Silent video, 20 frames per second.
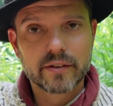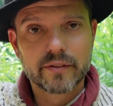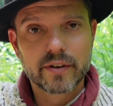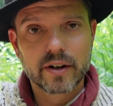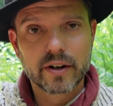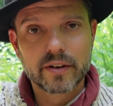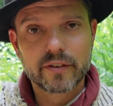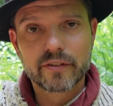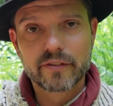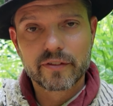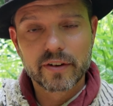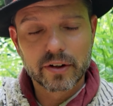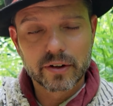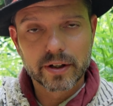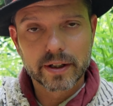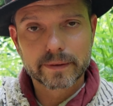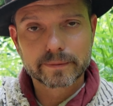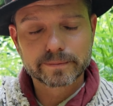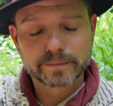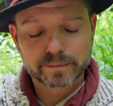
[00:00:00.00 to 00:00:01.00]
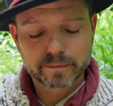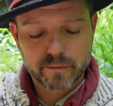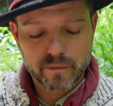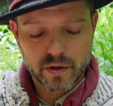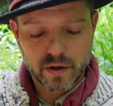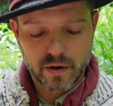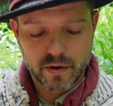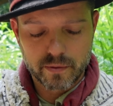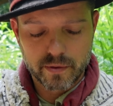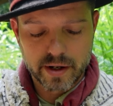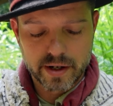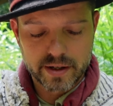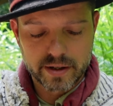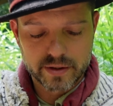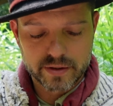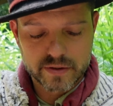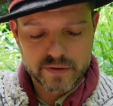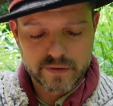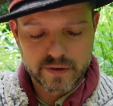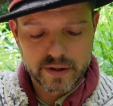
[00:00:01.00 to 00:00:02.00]
very filling. Already
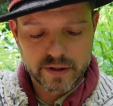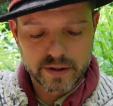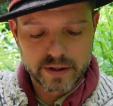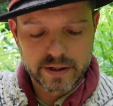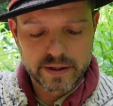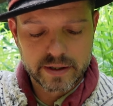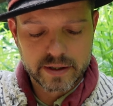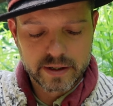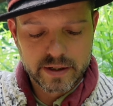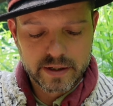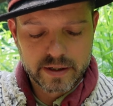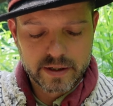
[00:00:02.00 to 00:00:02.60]
it's very,